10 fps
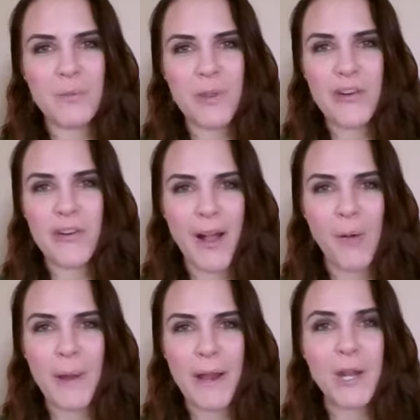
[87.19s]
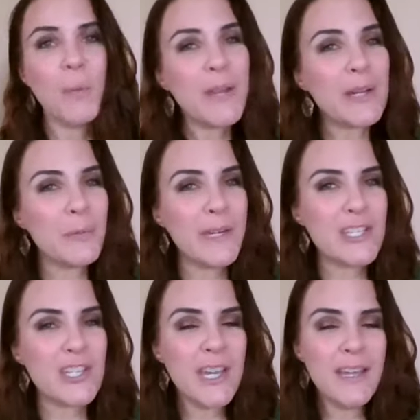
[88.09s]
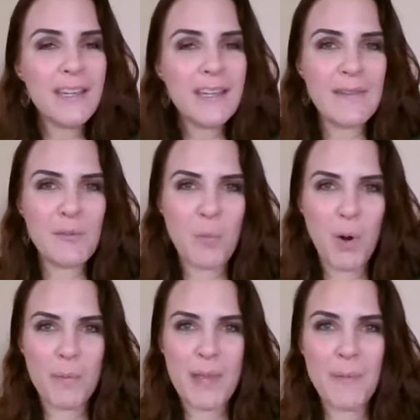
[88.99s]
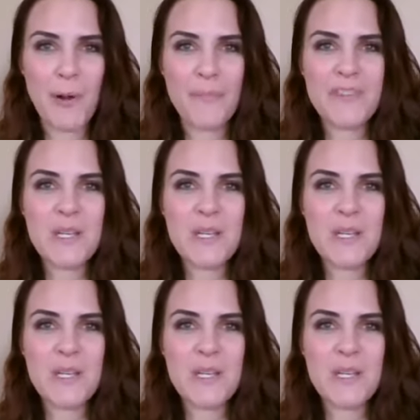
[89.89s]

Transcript: And with your help, I know we could reach even more people.